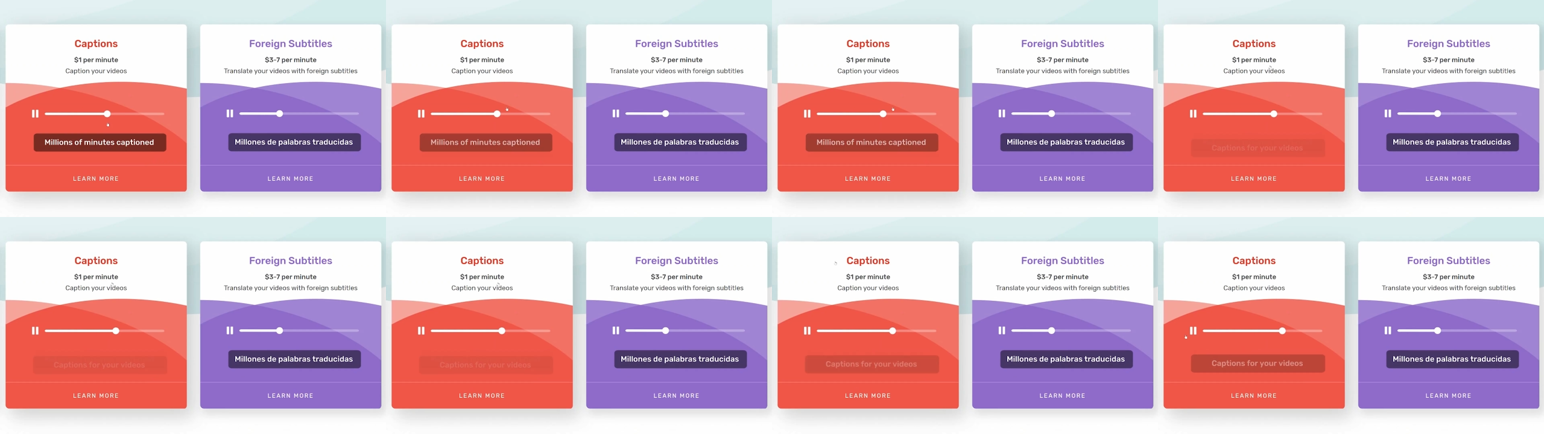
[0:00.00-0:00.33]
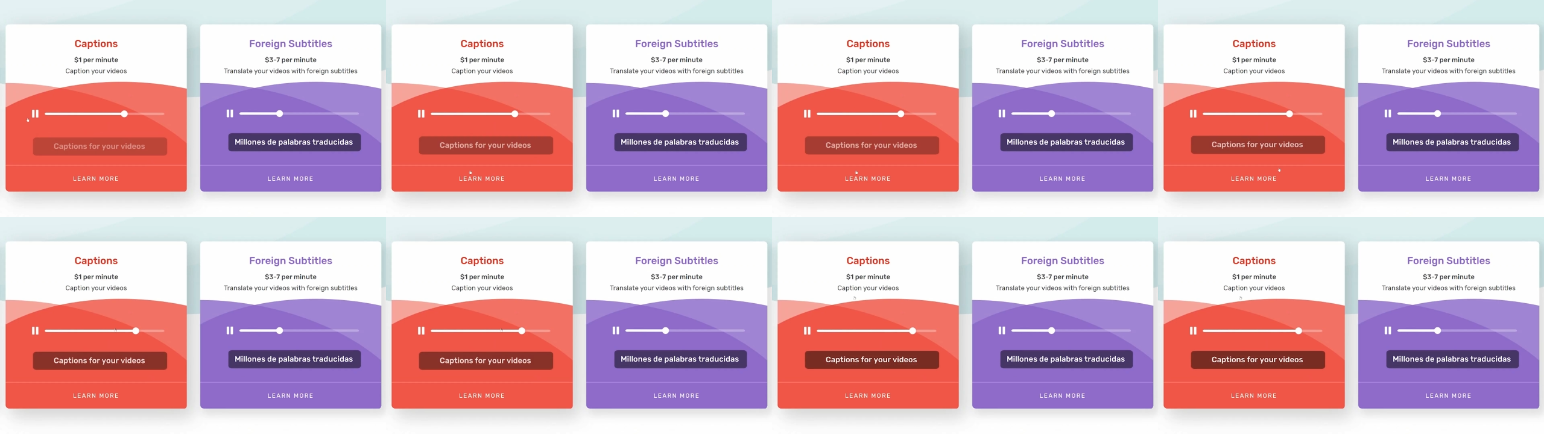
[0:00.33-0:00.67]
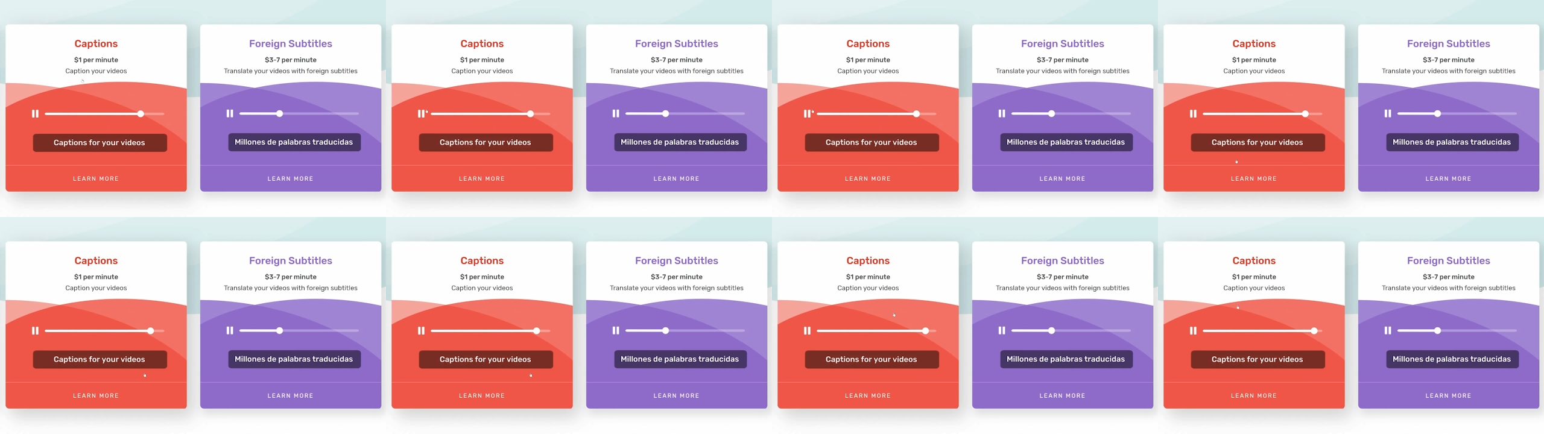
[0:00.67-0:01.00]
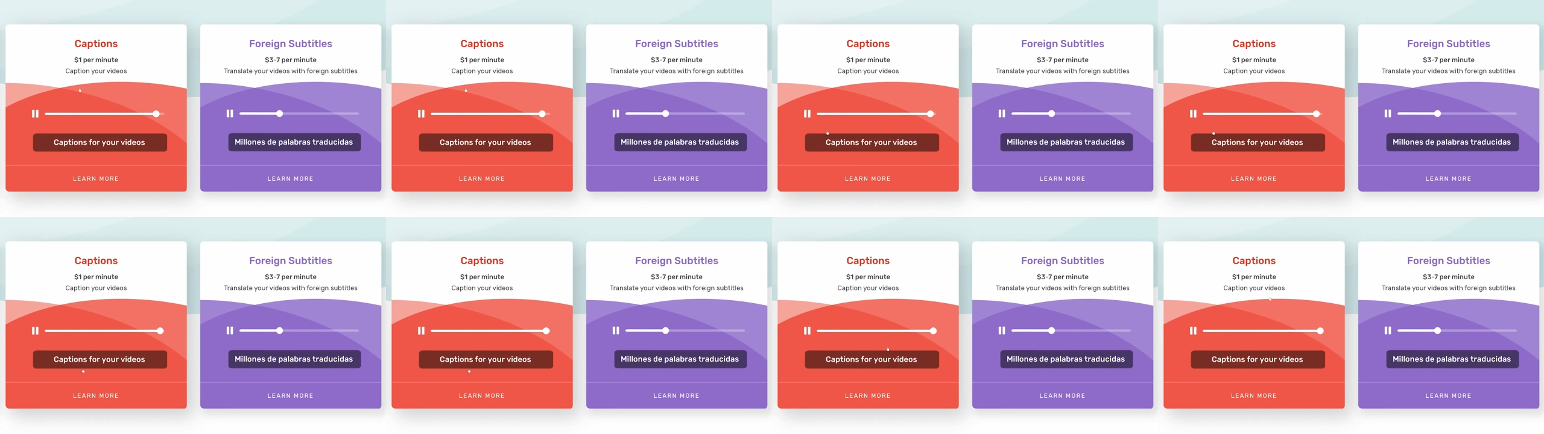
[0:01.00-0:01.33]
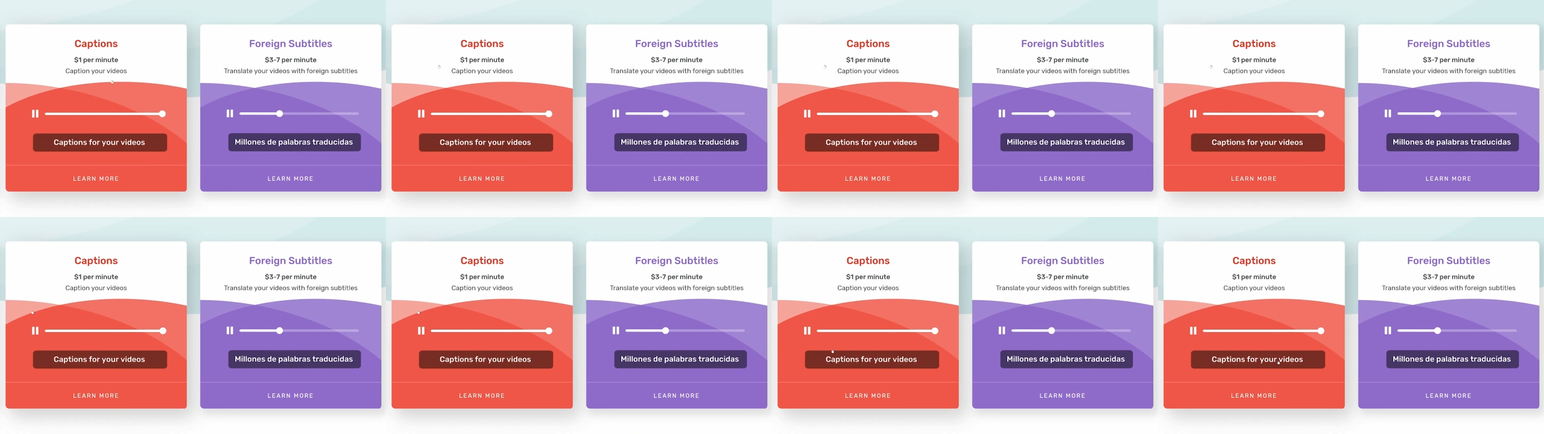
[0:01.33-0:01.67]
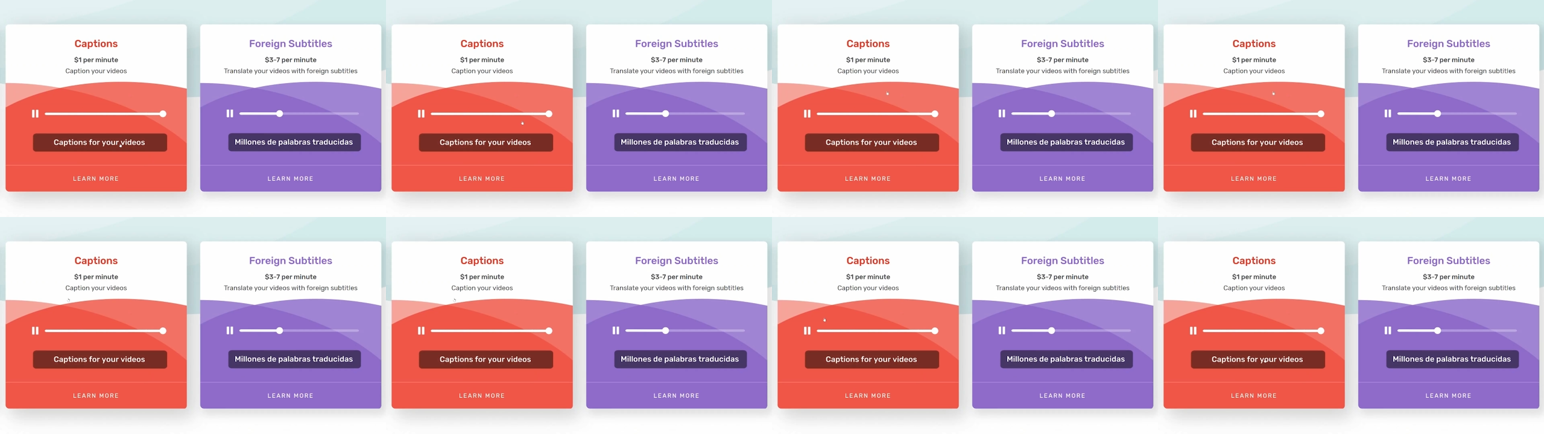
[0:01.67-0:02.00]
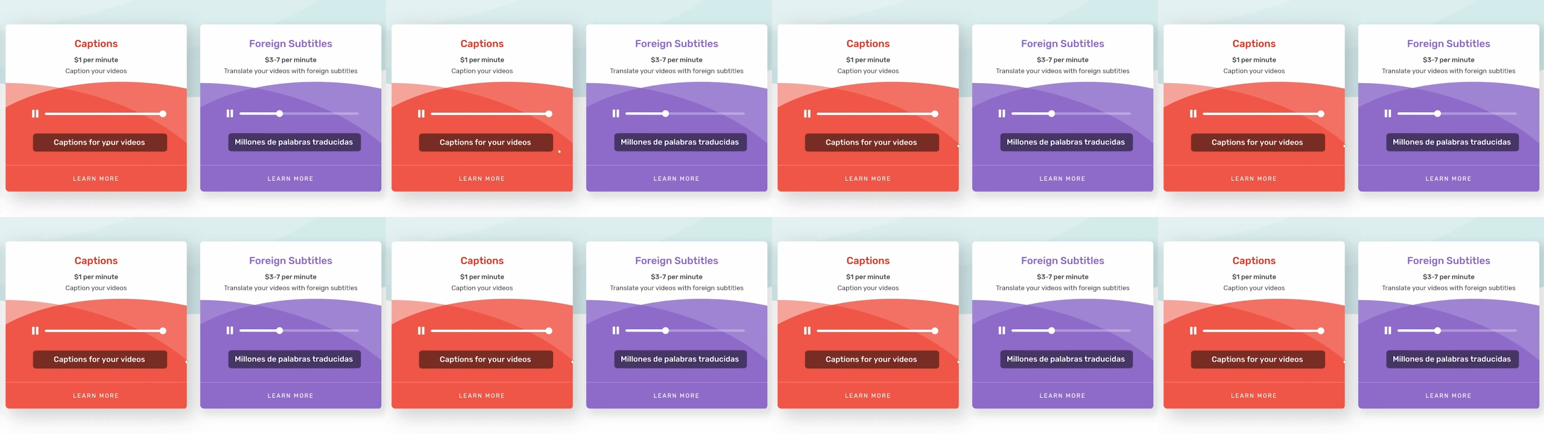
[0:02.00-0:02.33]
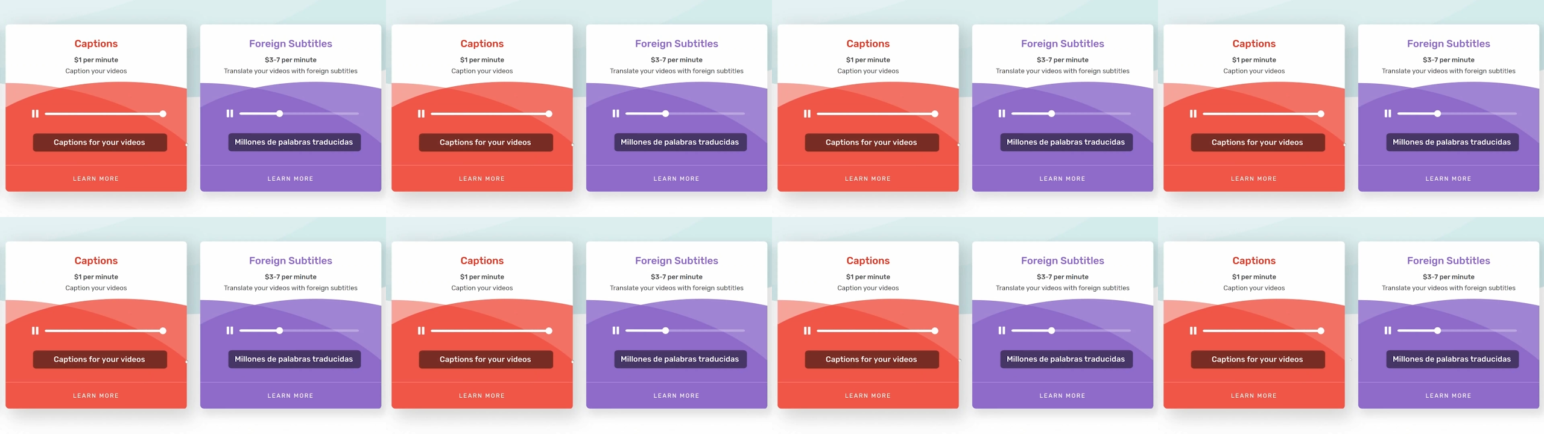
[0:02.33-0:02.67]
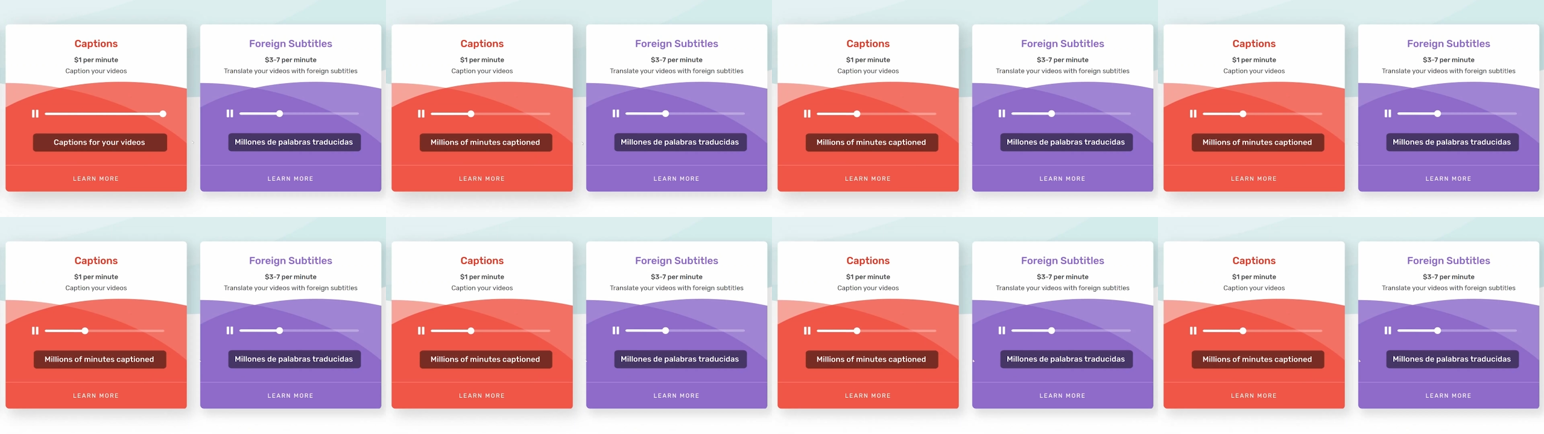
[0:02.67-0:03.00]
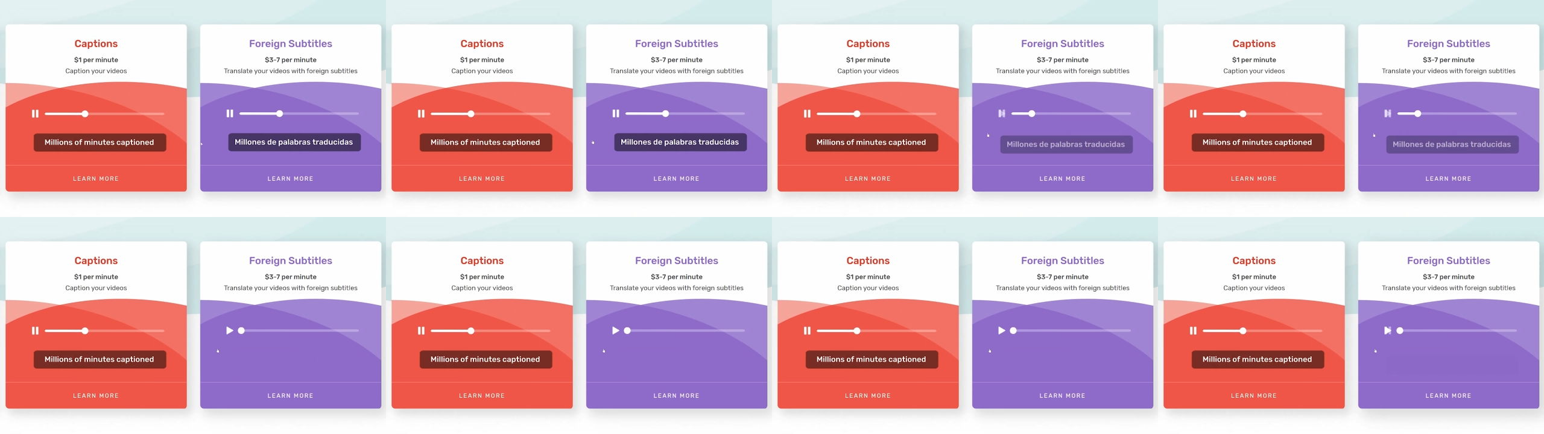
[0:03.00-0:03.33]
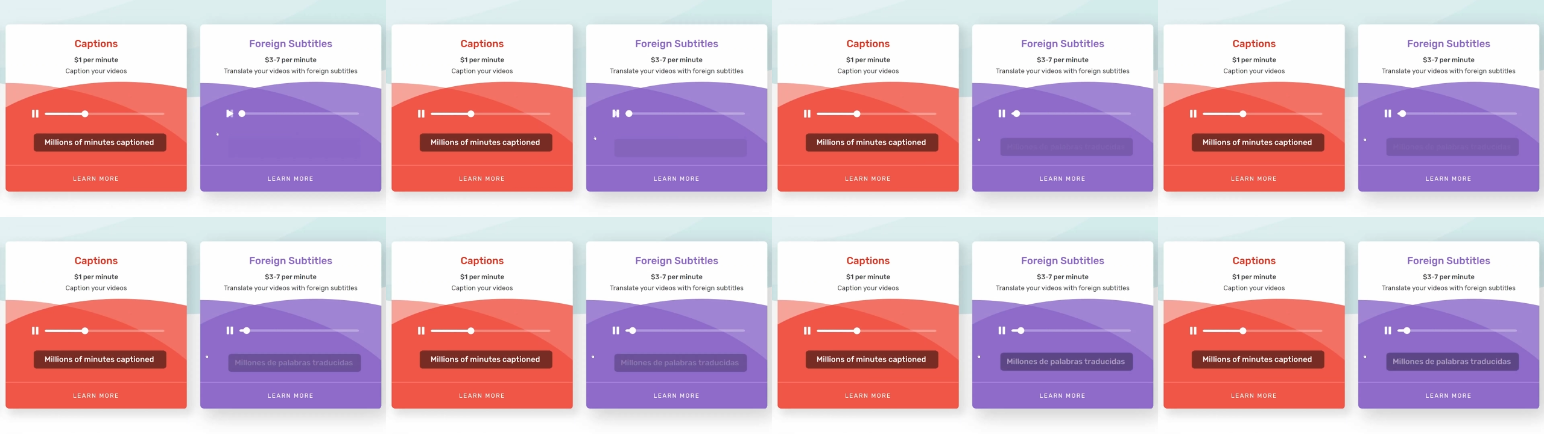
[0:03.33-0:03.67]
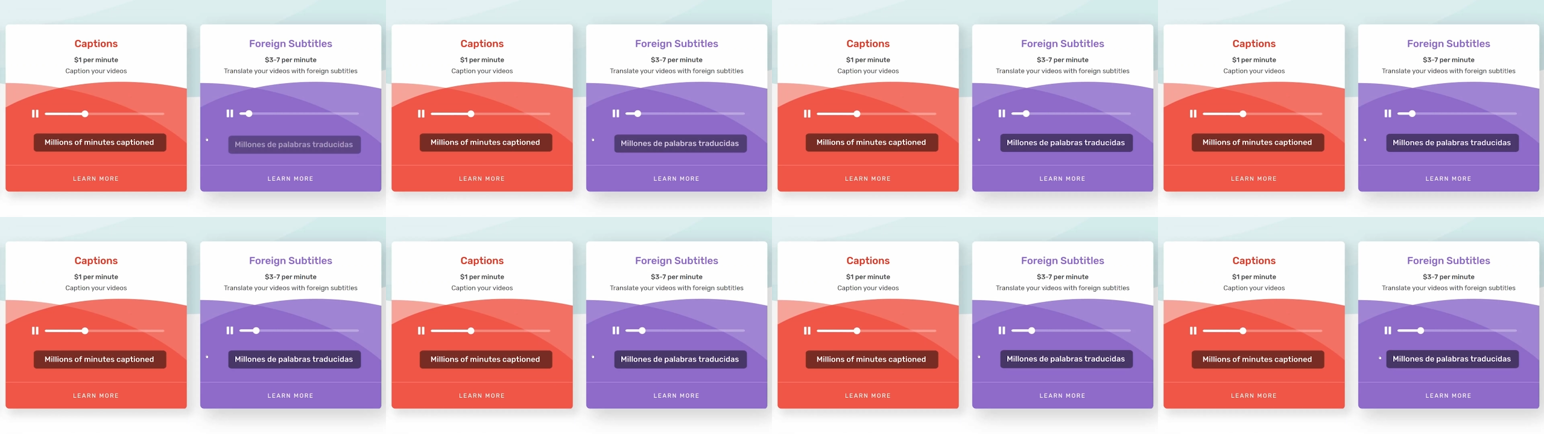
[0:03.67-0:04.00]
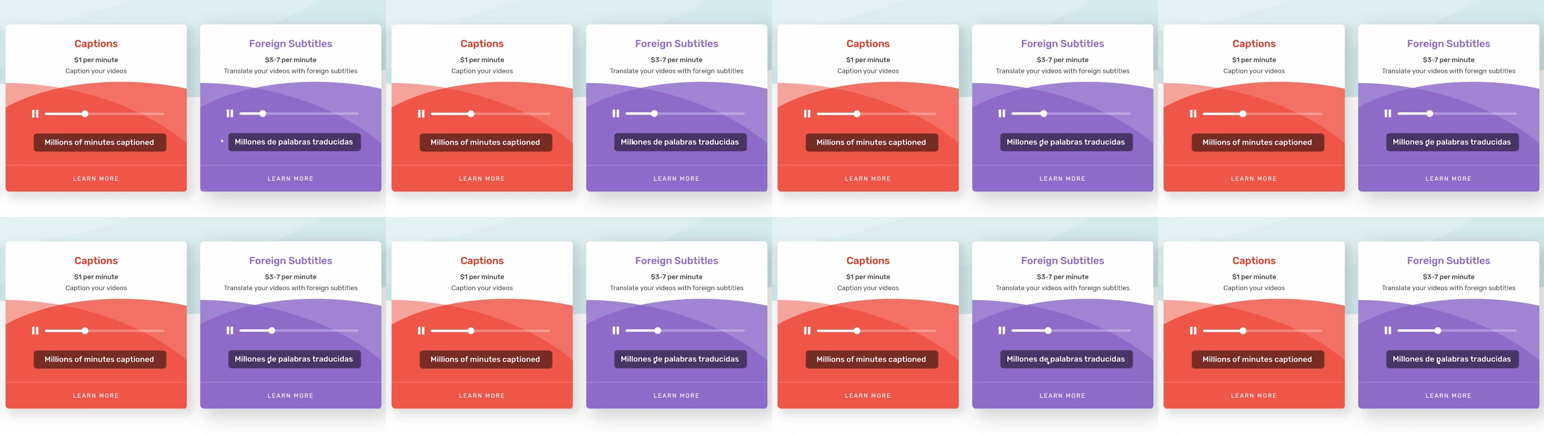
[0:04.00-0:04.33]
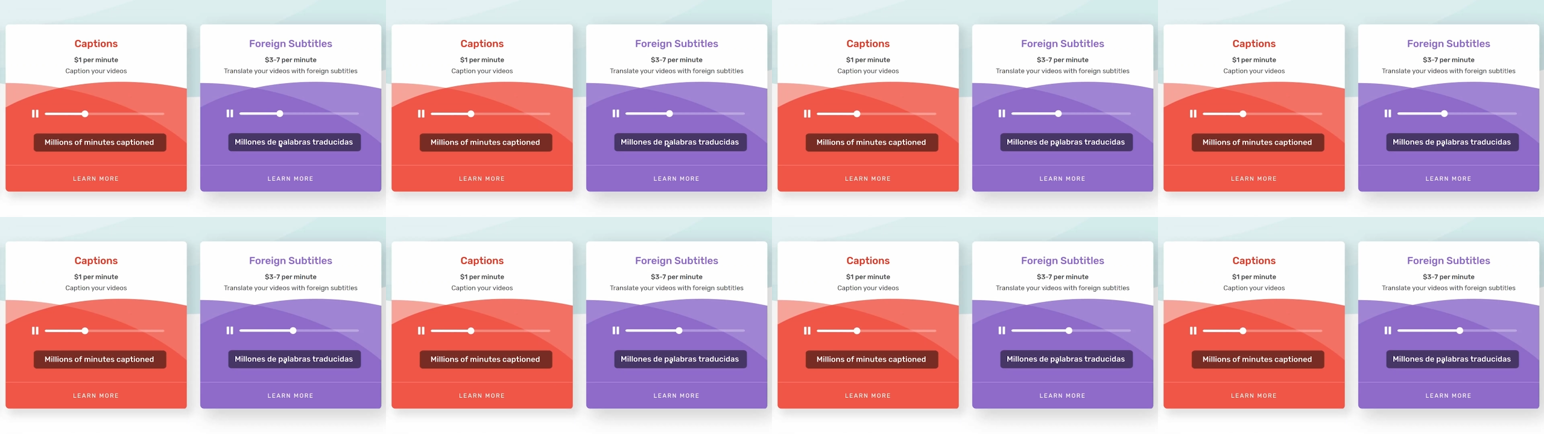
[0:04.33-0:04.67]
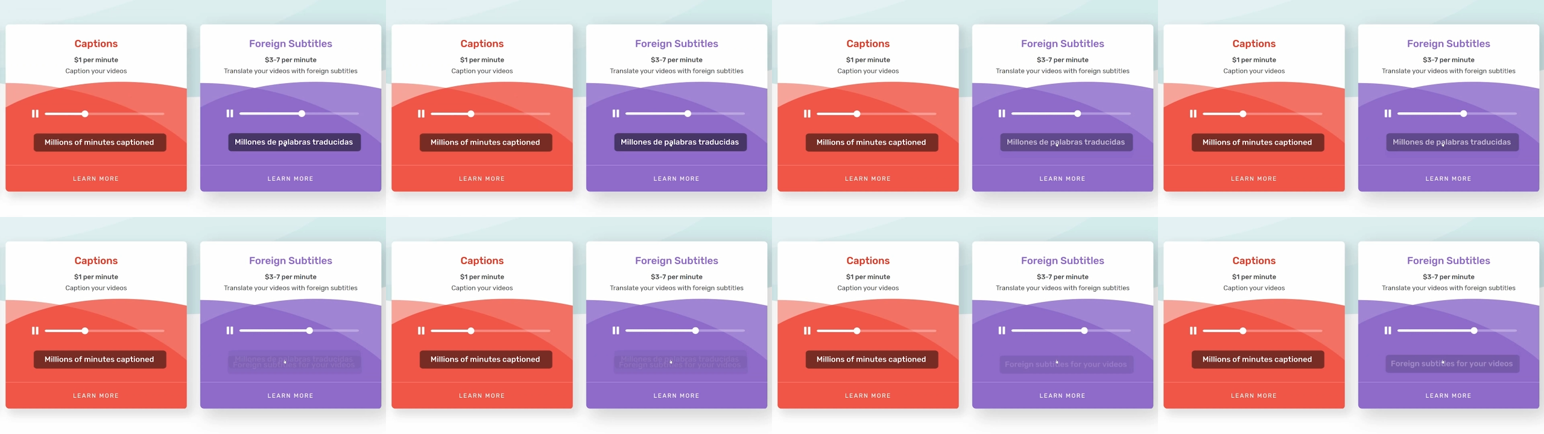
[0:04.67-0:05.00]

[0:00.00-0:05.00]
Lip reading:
No face is visible, so there are no lips to read.